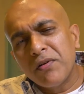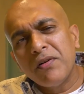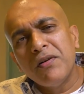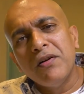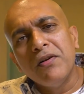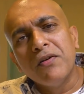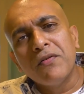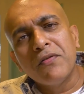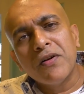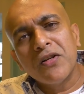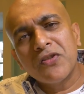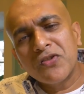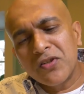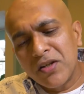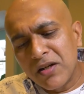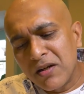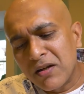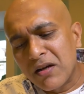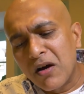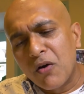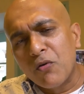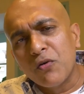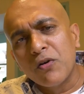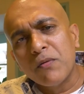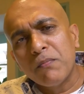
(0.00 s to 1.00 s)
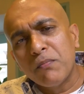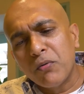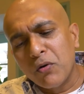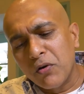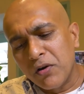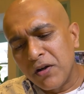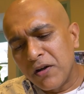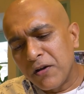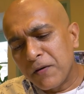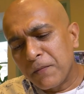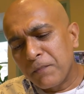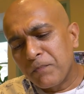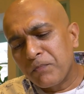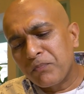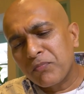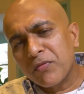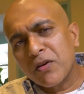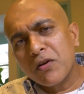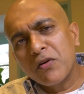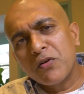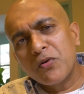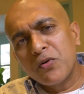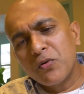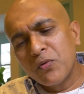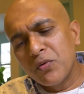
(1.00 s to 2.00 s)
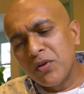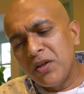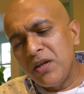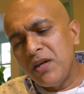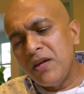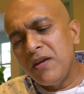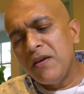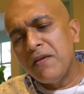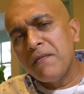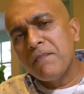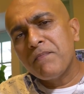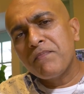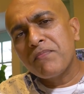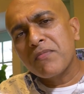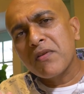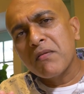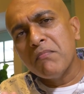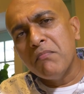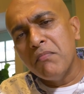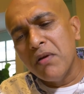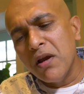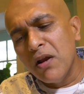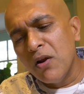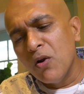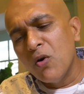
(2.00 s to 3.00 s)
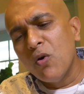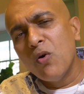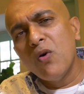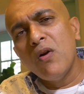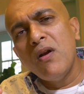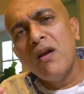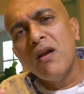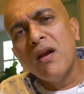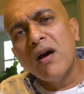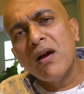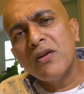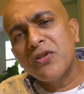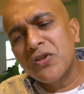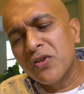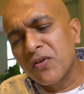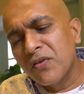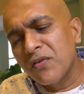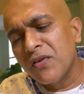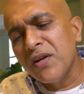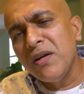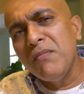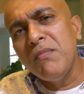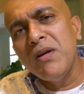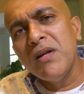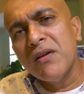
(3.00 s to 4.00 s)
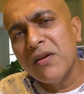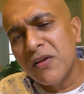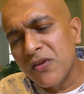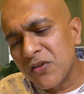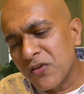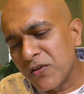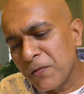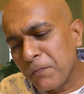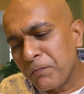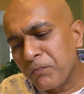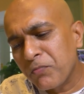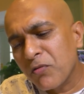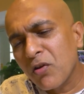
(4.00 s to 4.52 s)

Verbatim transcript: for an interesting counterpoint to the mellow lush creaminess